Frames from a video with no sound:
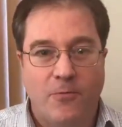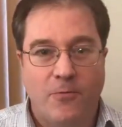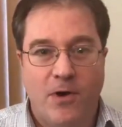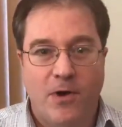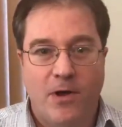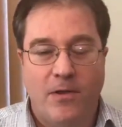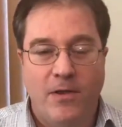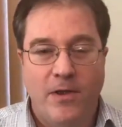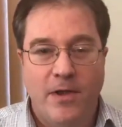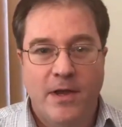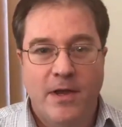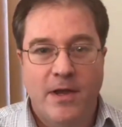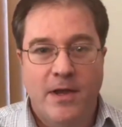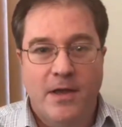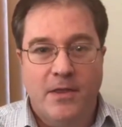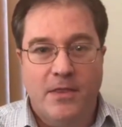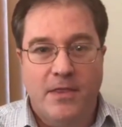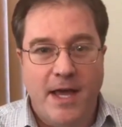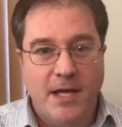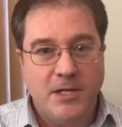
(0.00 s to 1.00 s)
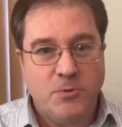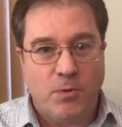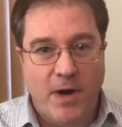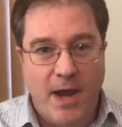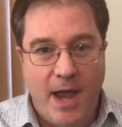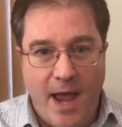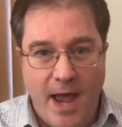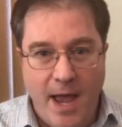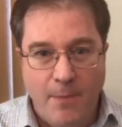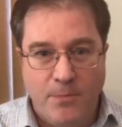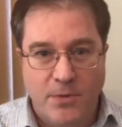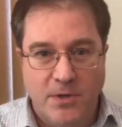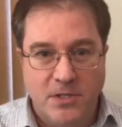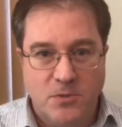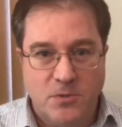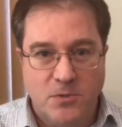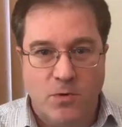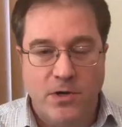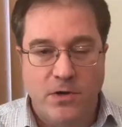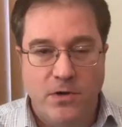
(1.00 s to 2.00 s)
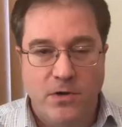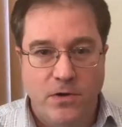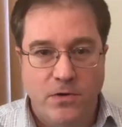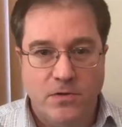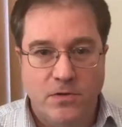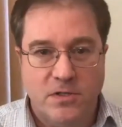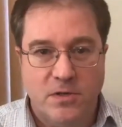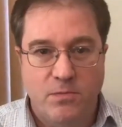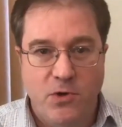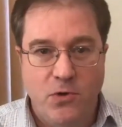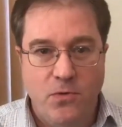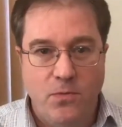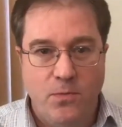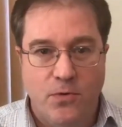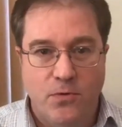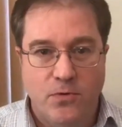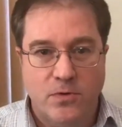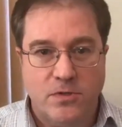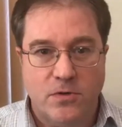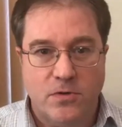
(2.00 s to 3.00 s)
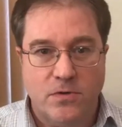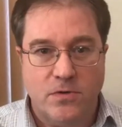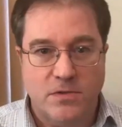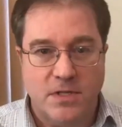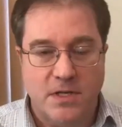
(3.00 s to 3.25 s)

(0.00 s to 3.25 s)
Well, that's what happens when you use immune boosters.